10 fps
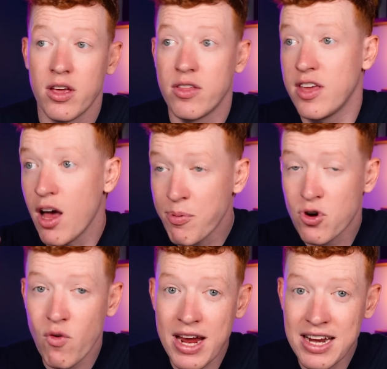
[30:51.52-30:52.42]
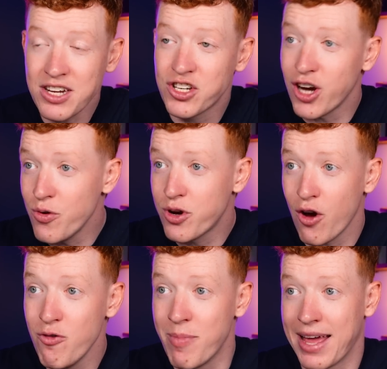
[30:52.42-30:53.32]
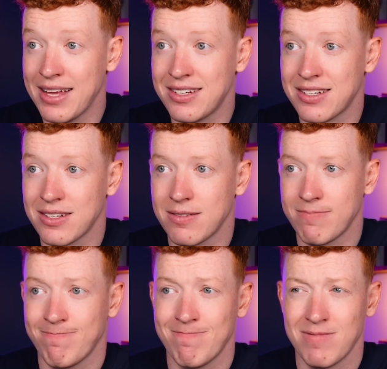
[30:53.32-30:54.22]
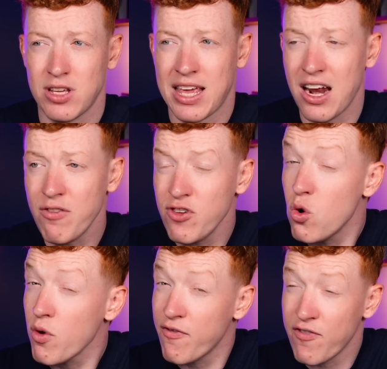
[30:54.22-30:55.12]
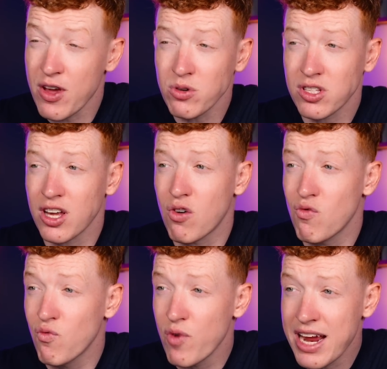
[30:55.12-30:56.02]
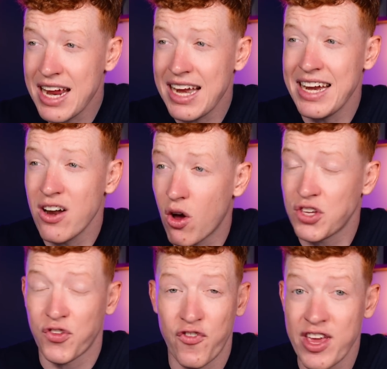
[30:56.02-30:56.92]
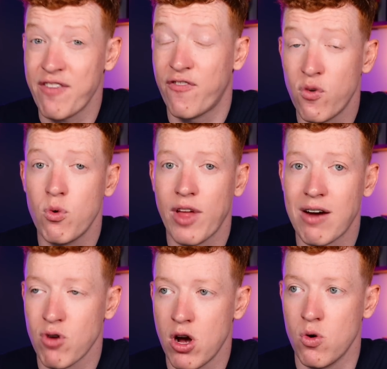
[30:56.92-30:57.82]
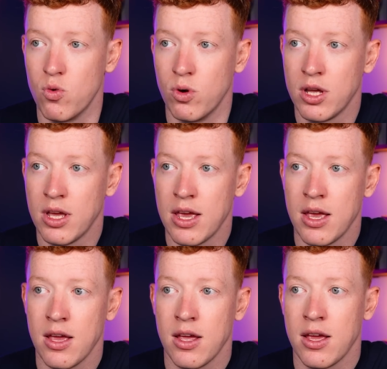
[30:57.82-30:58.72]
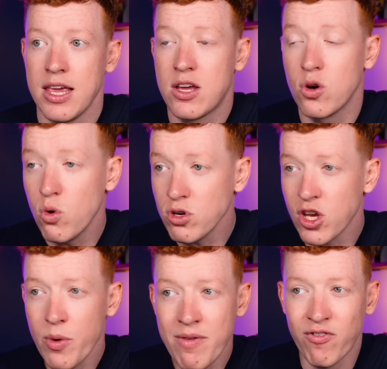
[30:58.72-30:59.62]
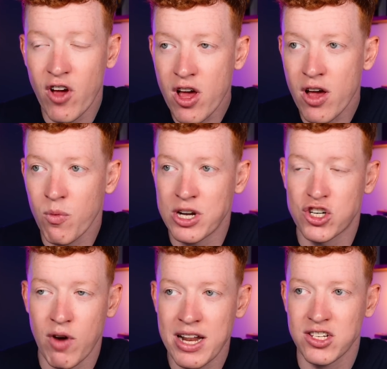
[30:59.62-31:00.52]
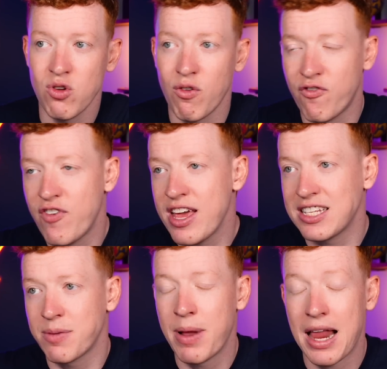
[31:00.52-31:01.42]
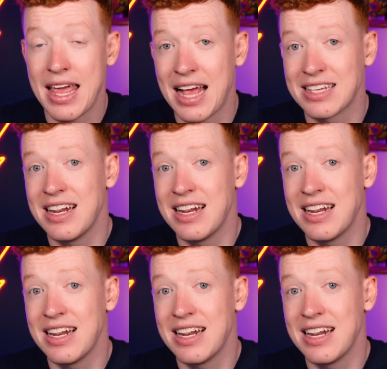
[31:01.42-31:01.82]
the upgraded Joe Gomez, Calafiori feels like a really nice fit for that role. He could also invert when Trent's not fit, to play as a